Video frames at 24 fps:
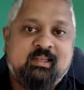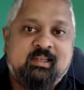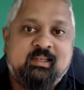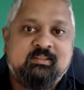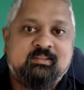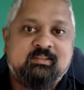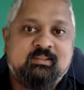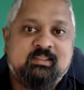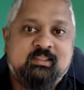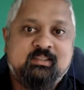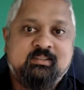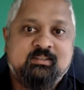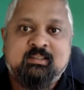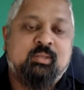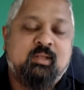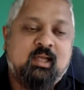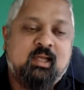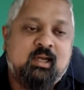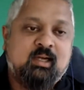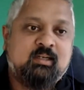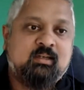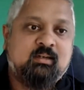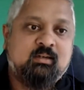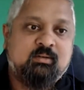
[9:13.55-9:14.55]
It's a
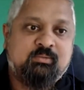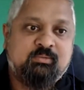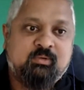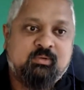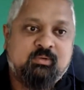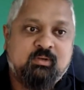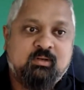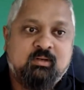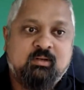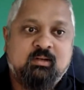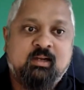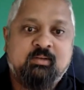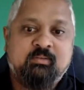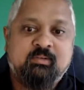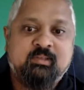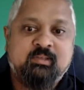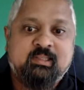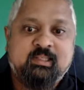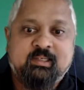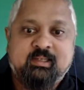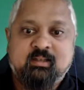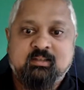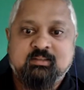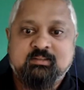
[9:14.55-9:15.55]
blocker for
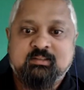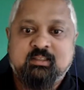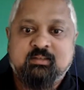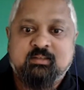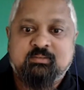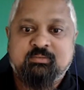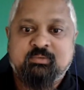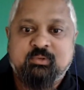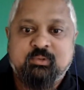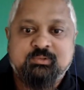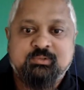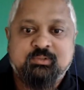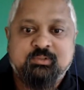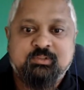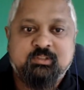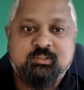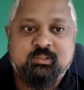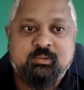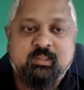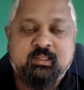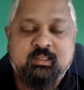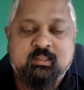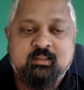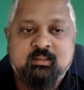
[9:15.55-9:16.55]
everything else that folks are
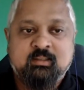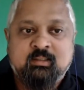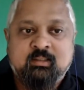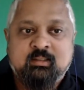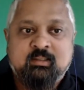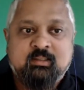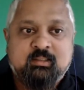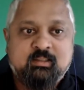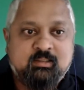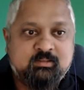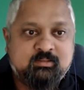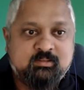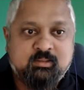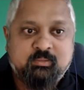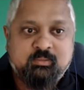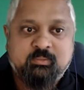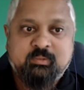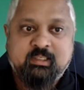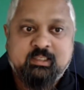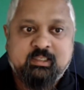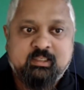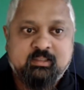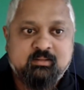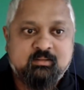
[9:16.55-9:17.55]
doing. And so
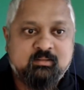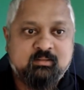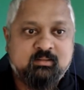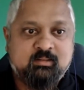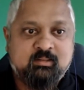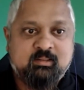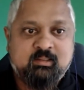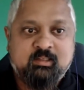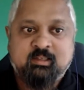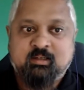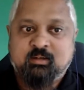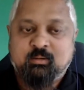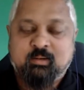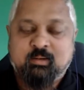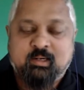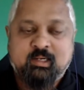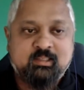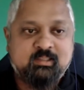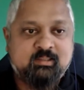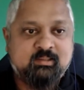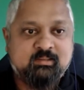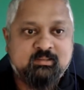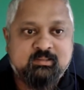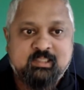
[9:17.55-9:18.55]
we can
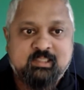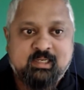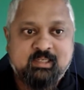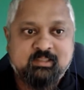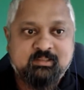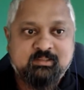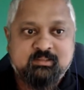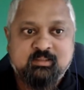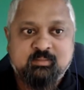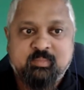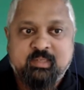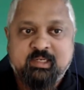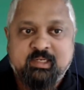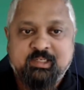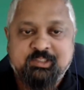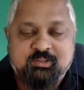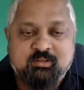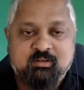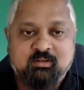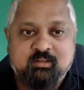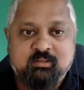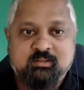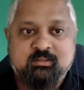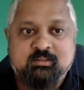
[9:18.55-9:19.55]
iterate and test and make
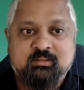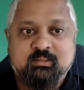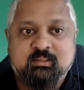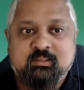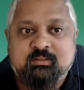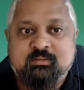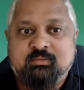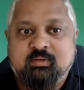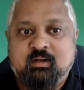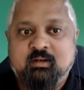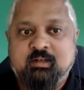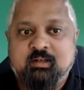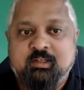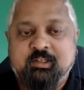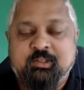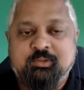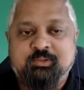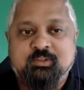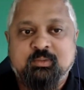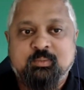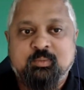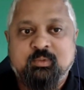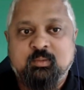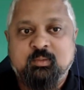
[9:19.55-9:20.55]
sure it's very
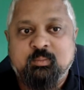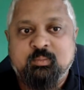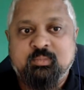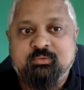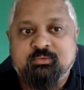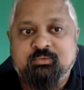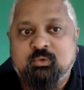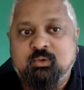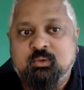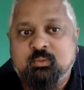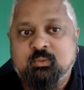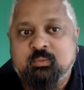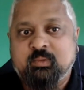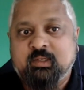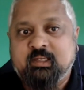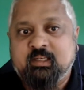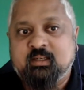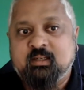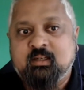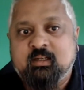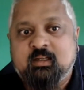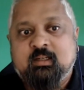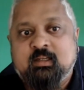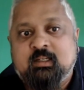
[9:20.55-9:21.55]
usable before we
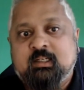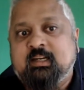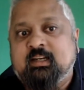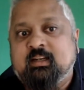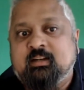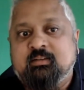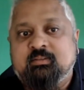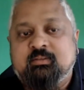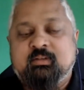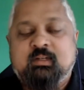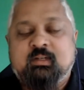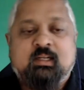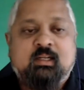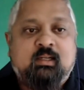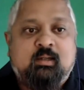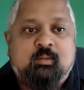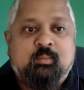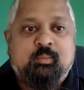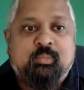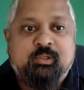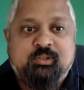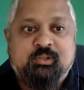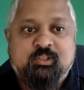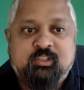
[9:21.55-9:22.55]
kind of
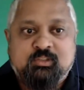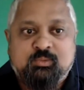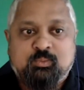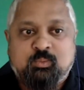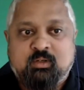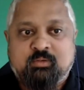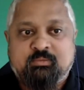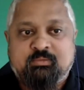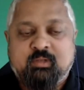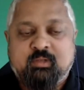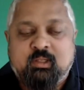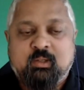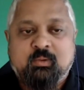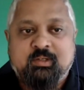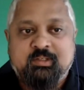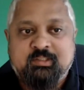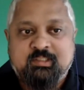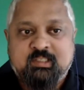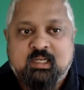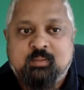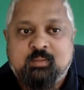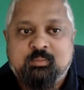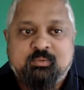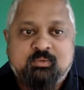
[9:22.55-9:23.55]
put this workflow on
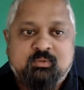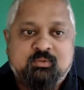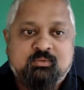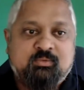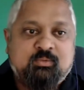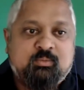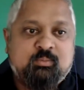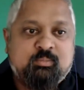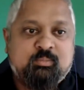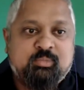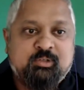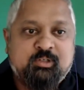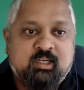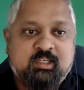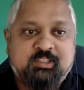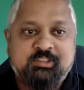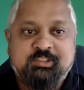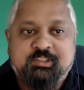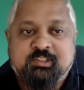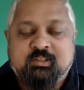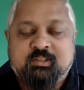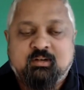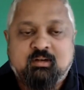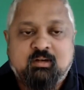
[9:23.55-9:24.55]
top of
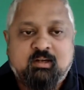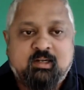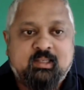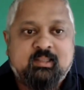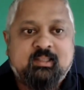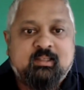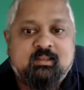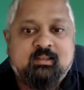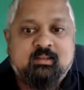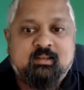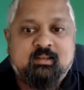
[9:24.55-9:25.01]
production or anything like